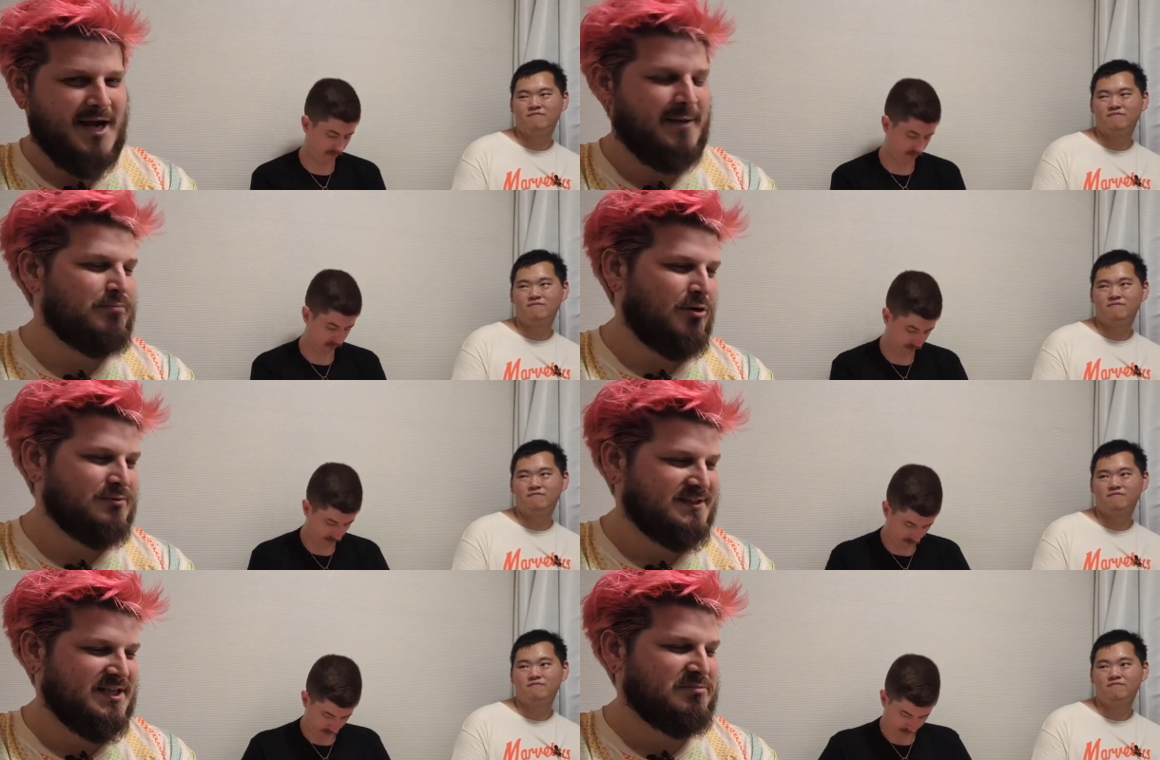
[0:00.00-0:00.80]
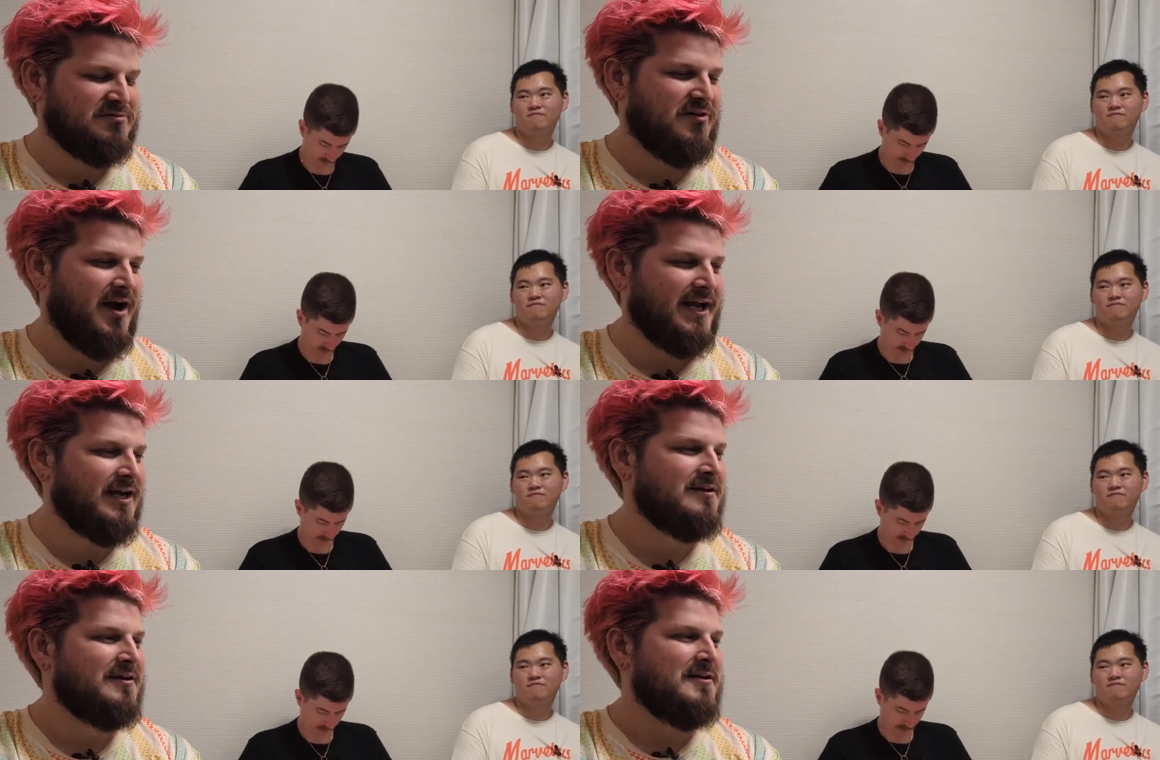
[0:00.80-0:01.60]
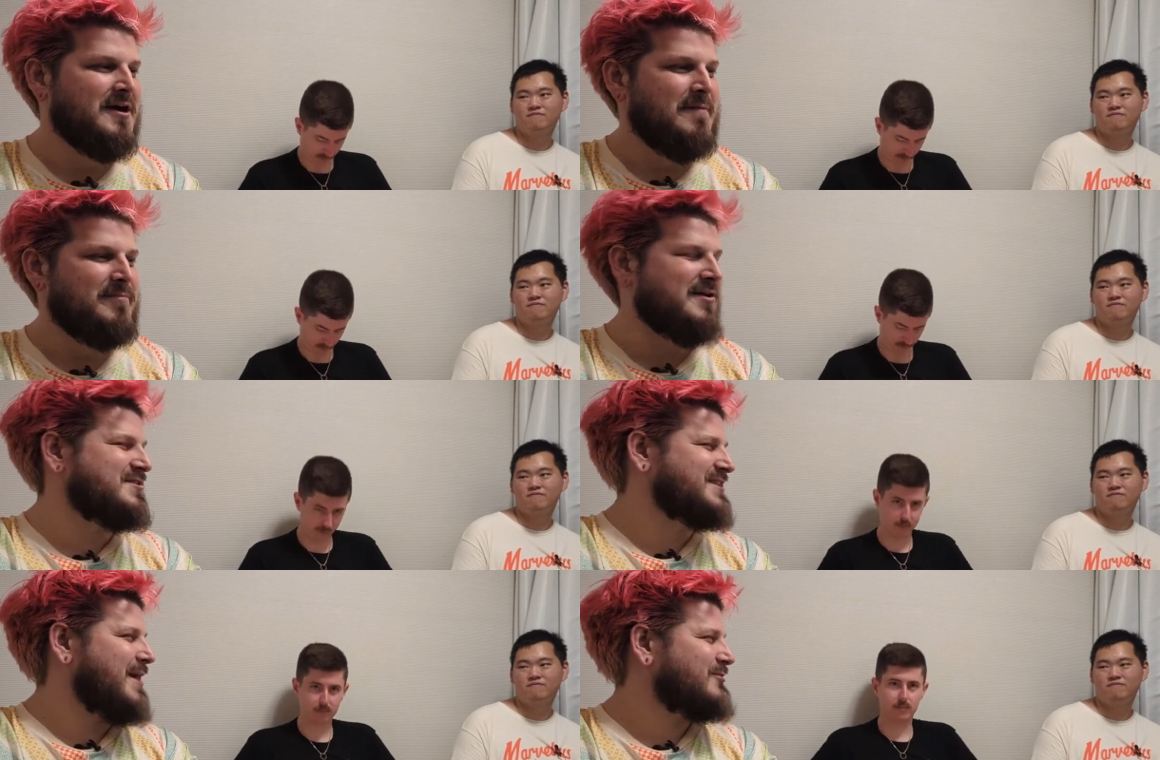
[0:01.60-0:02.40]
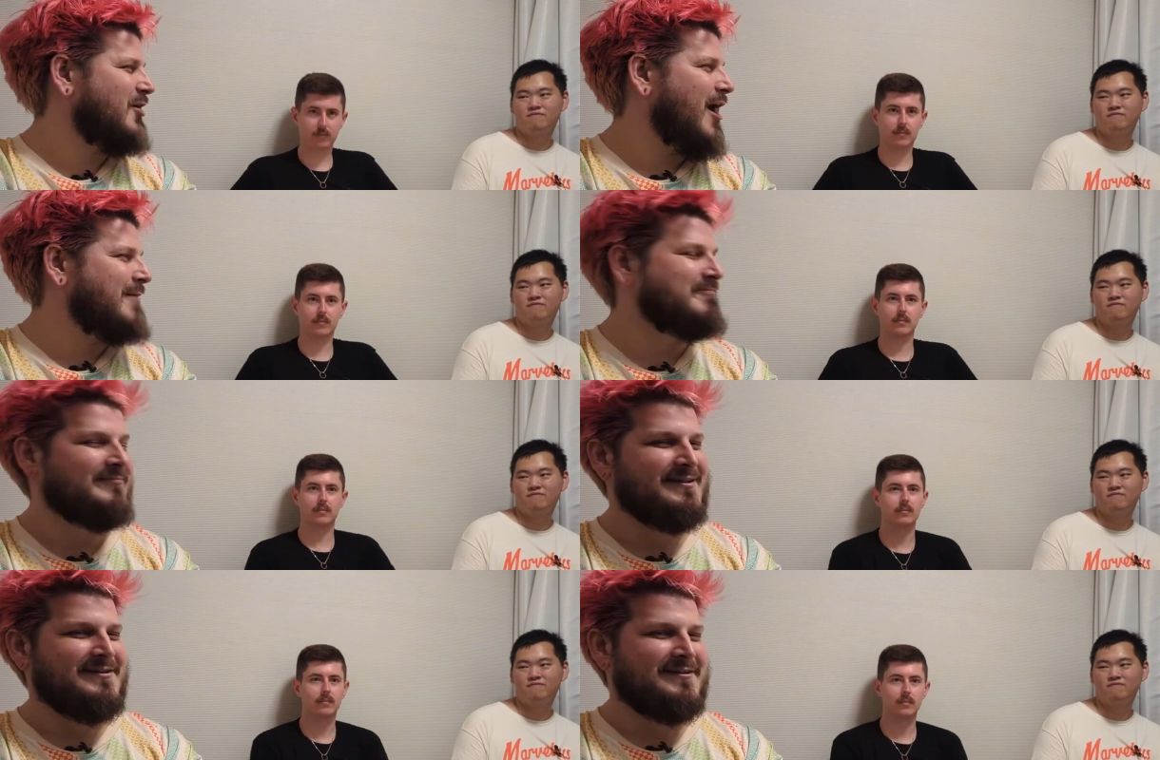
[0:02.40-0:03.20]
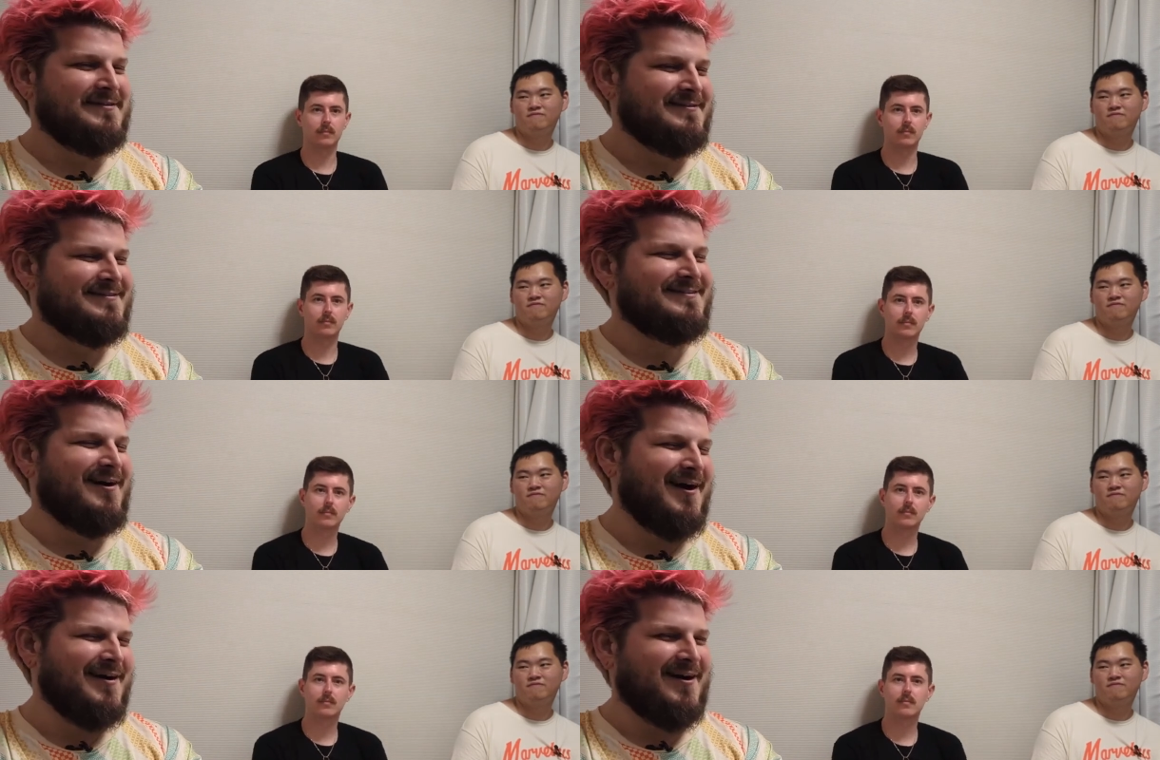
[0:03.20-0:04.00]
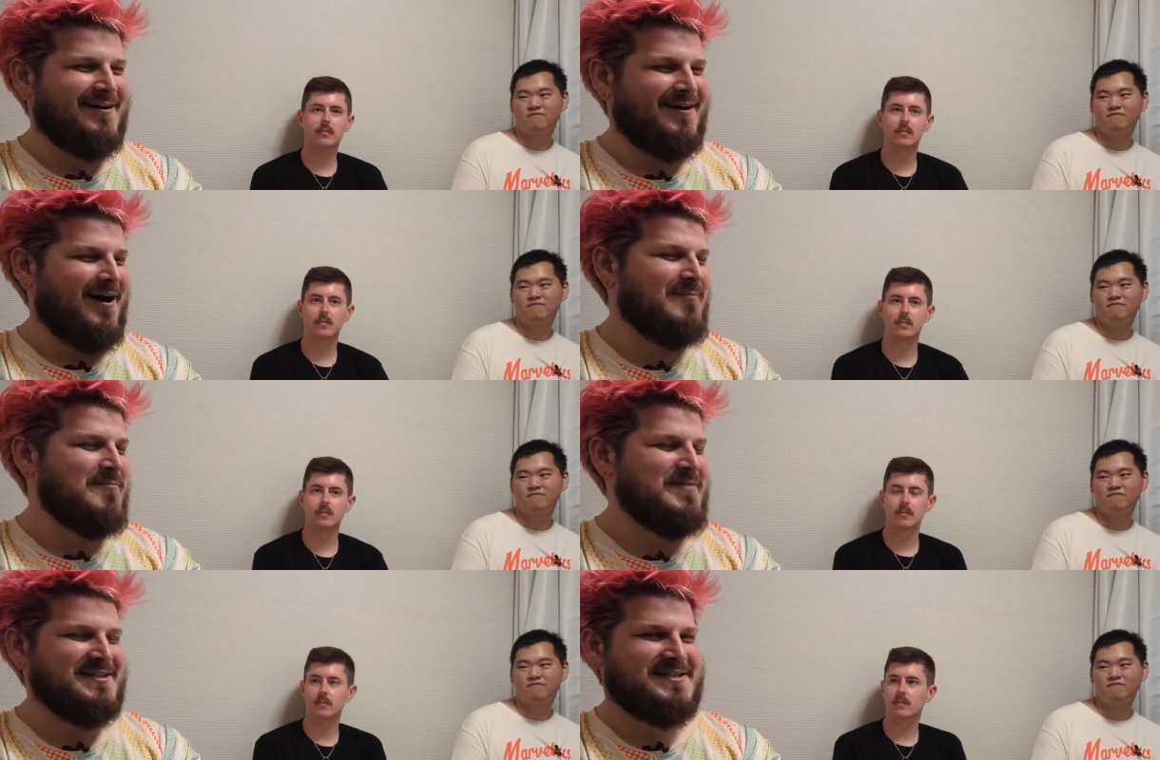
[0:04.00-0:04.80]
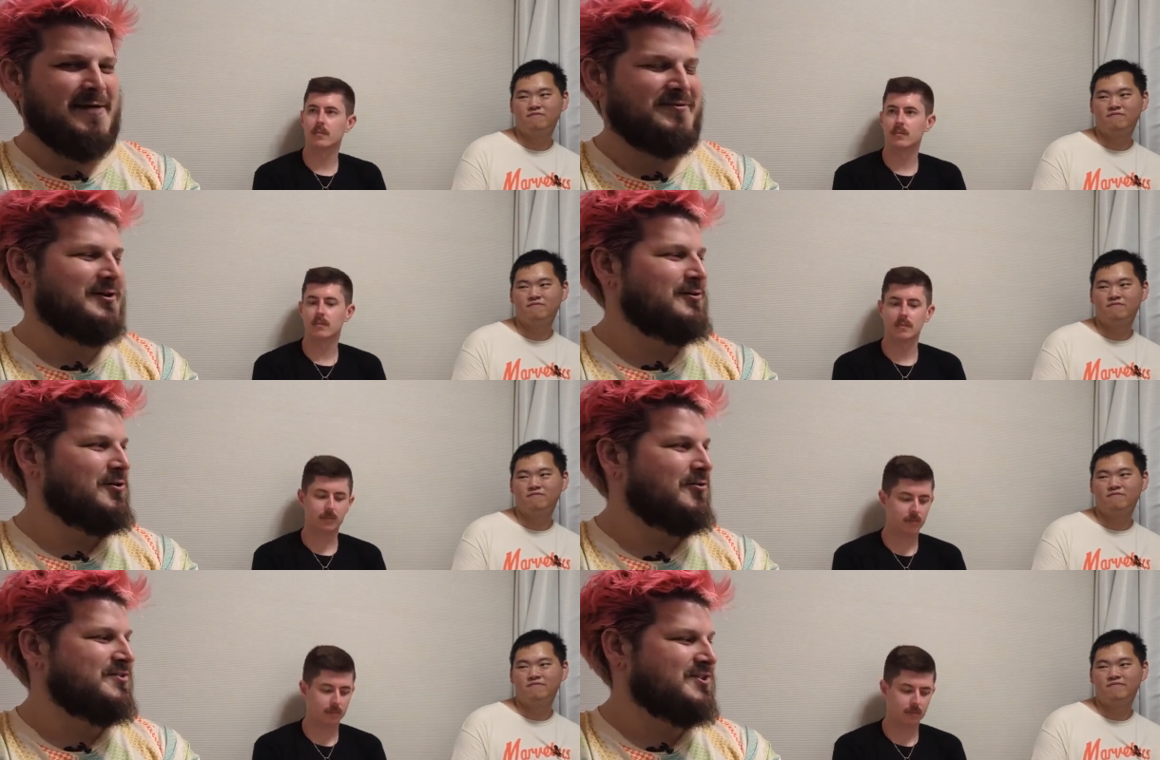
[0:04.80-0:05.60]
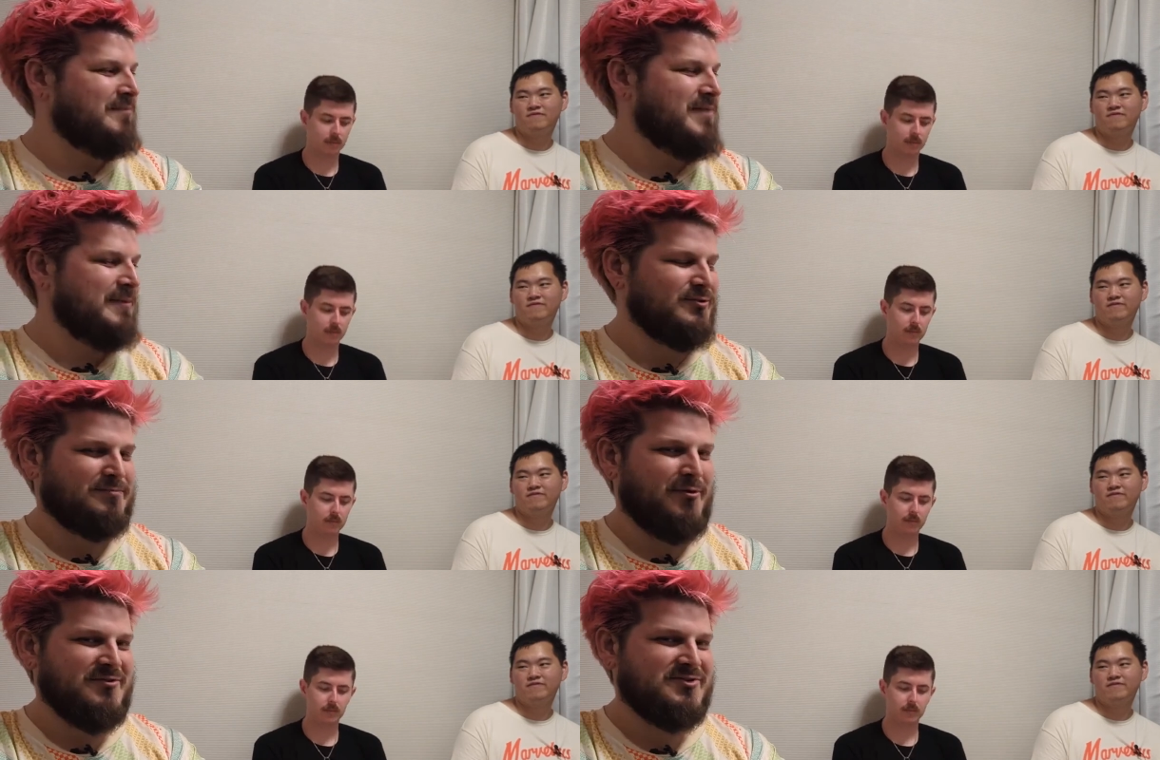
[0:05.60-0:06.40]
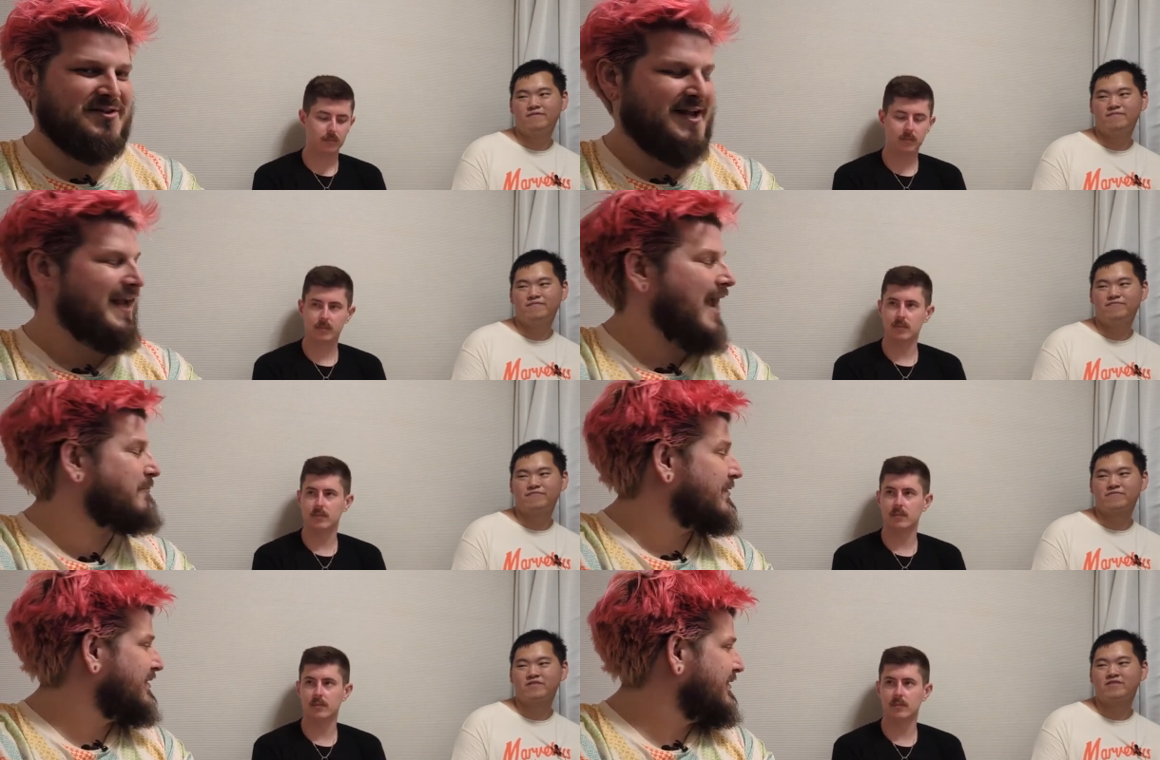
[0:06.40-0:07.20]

Speaker 1: I am probably simplifying it but at the same time, uh, I'm a bit skeptical on some people's approach to their game,